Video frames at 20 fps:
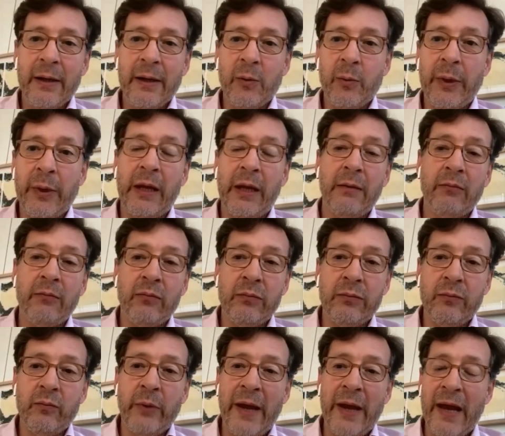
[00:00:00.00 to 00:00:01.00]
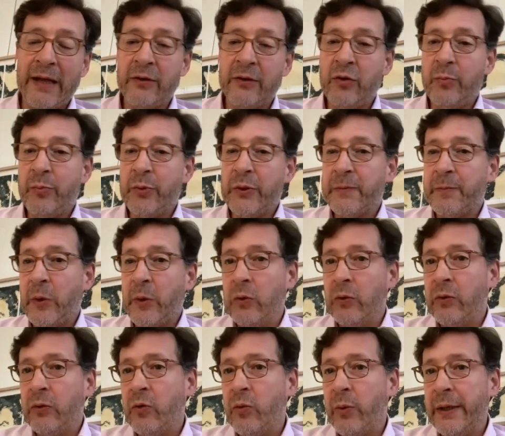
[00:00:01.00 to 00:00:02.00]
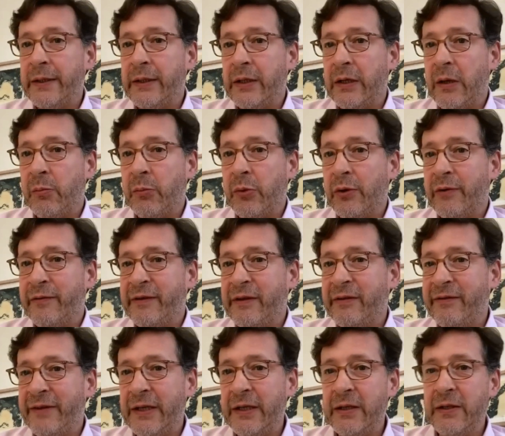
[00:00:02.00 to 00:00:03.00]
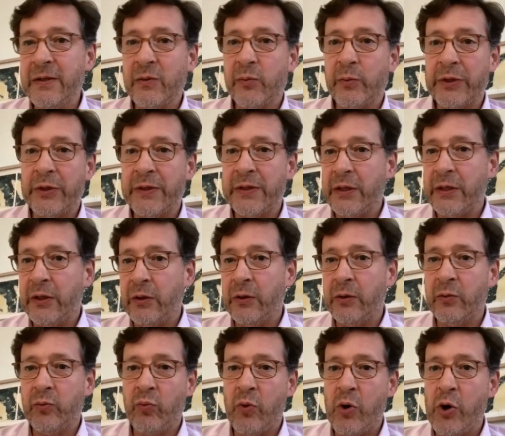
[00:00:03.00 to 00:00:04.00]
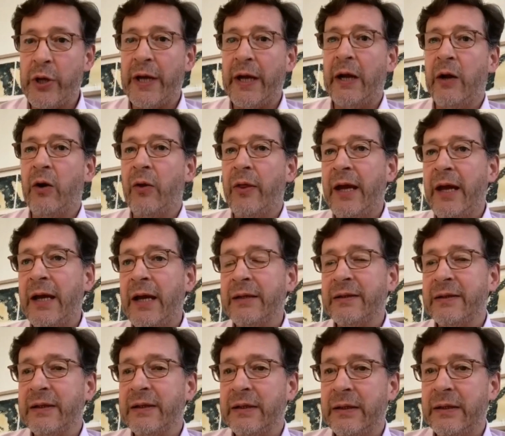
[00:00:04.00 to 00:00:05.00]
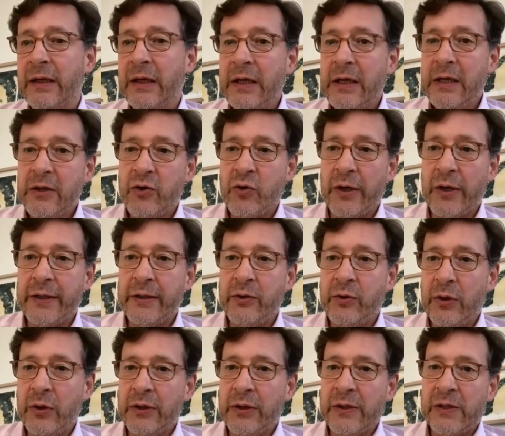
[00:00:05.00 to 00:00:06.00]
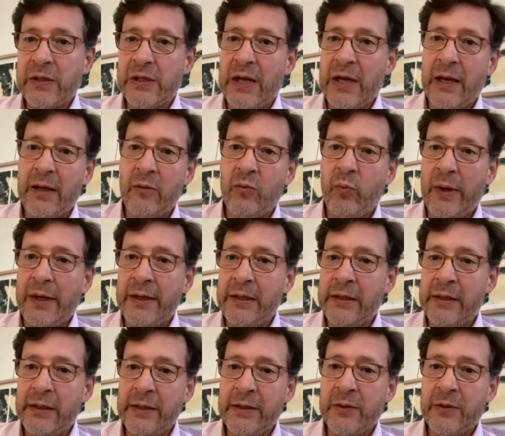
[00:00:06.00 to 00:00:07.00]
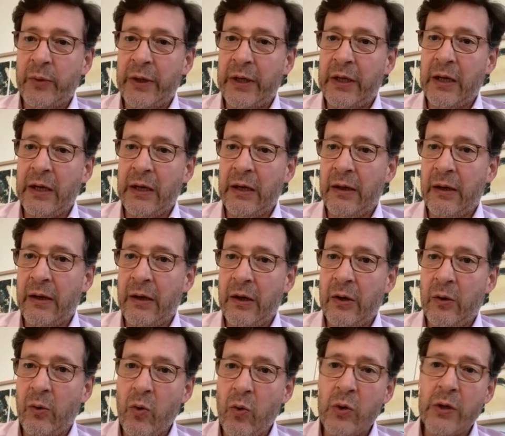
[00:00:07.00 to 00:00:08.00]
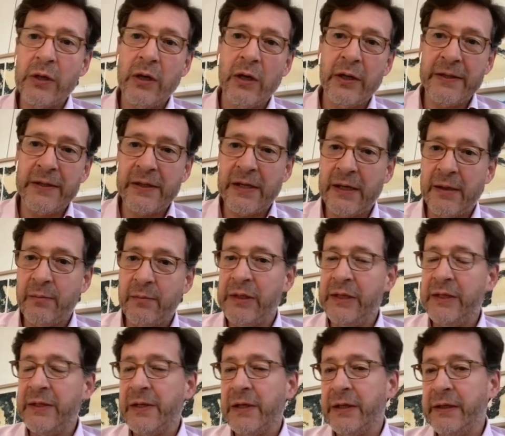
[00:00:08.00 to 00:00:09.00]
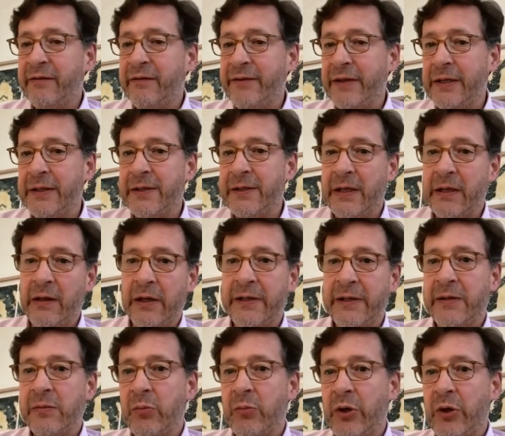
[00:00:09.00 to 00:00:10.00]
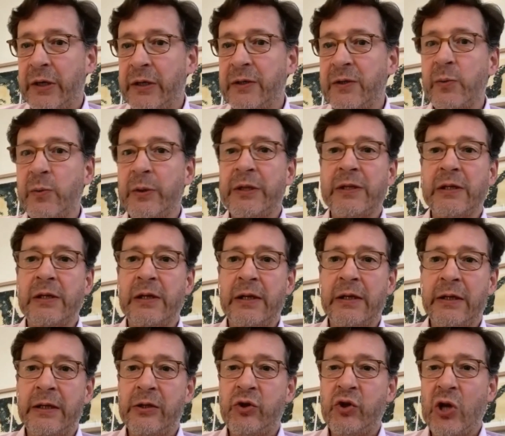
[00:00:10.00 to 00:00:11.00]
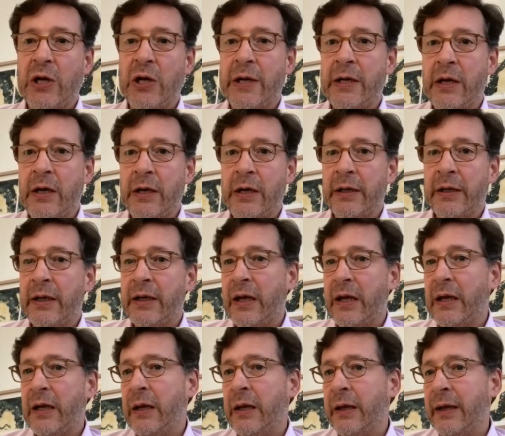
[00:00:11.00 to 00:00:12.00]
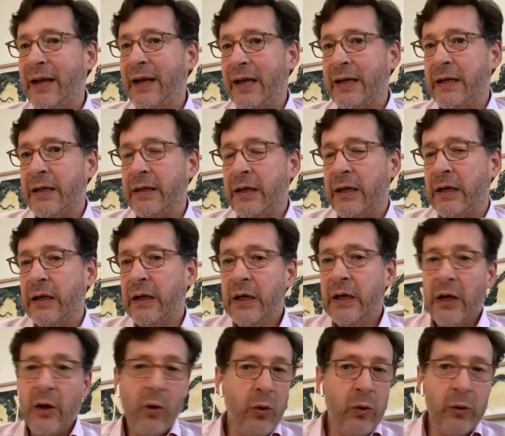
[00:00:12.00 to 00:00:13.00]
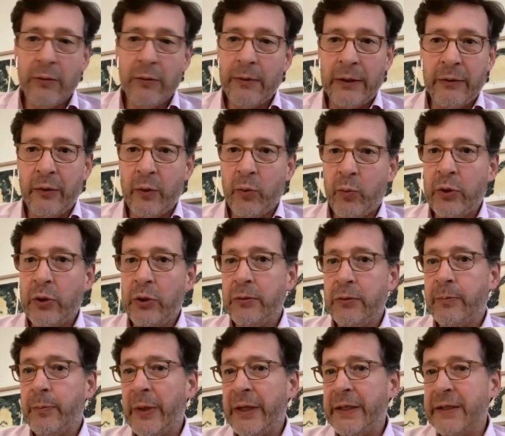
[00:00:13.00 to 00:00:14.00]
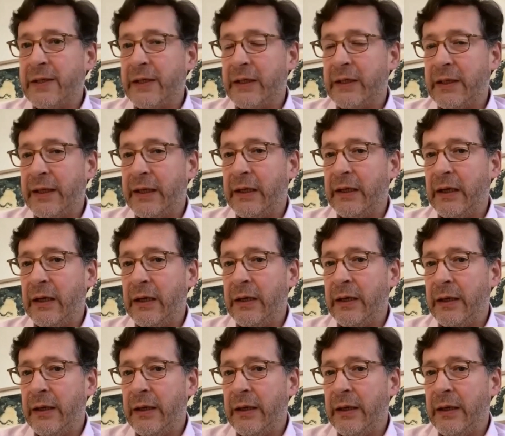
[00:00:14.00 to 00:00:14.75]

We had to postpone quite a number of events. We're still working on that and trying to understand when it is we can organize them. These are events in Luxembourg, in Switzerland, in China, in Canada, all around the world, basically.